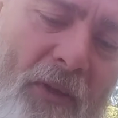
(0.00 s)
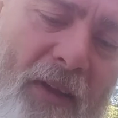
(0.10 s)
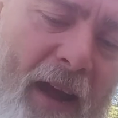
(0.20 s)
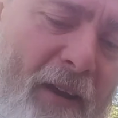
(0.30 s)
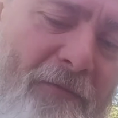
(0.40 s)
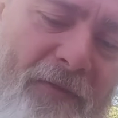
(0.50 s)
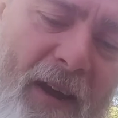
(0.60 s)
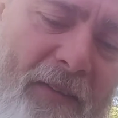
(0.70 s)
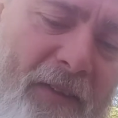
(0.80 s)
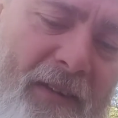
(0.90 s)
without
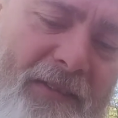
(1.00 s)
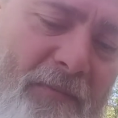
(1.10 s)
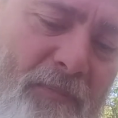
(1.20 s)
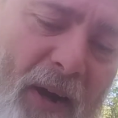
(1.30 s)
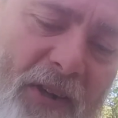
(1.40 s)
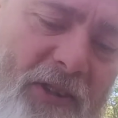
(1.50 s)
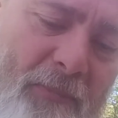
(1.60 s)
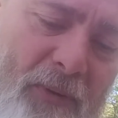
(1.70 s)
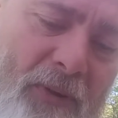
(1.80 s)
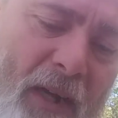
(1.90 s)
faith it is
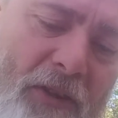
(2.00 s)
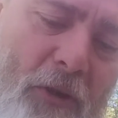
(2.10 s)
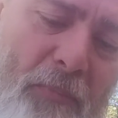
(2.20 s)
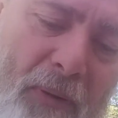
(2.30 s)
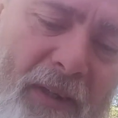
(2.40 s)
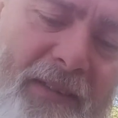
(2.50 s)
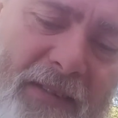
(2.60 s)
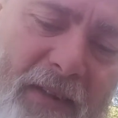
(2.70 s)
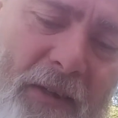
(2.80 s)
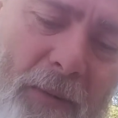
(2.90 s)
impossible to
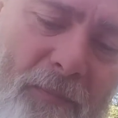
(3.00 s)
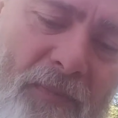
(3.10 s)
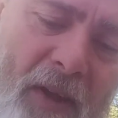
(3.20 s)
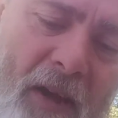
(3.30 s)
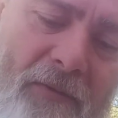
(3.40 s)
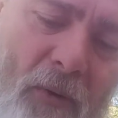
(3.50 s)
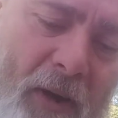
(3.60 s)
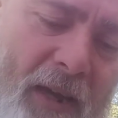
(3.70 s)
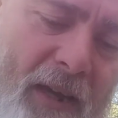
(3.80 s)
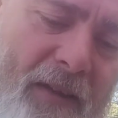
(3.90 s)
please him. For
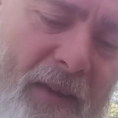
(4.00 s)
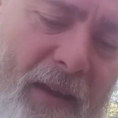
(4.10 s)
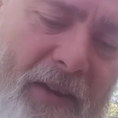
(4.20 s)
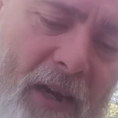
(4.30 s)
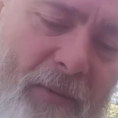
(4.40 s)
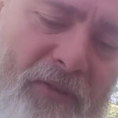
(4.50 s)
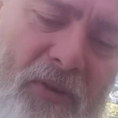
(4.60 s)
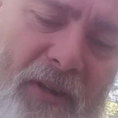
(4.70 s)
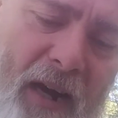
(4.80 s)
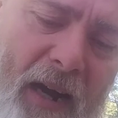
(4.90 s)
he that cometh
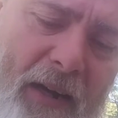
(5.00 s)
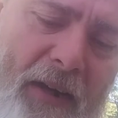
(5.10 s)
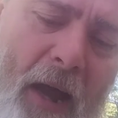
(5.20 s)
to God